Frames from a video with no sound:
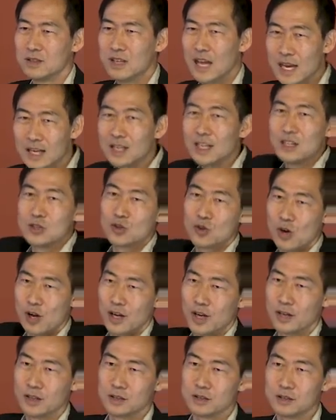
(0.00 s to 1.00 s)
any
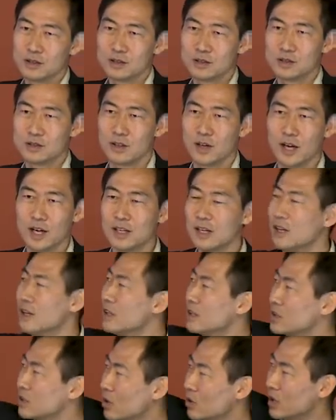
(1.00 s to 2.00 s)
triangle, right?
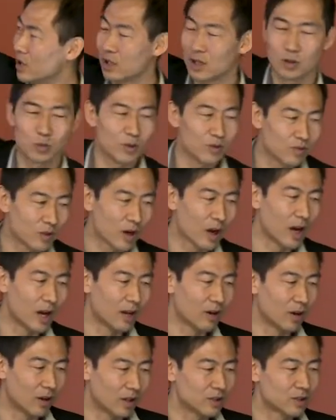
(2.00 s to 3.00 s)
So here we've
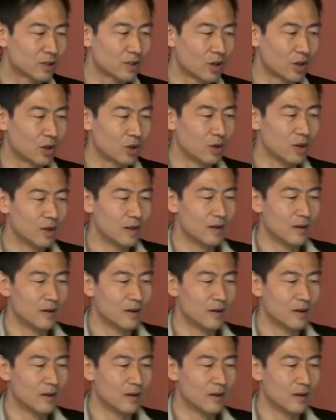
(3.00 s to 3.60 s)
got also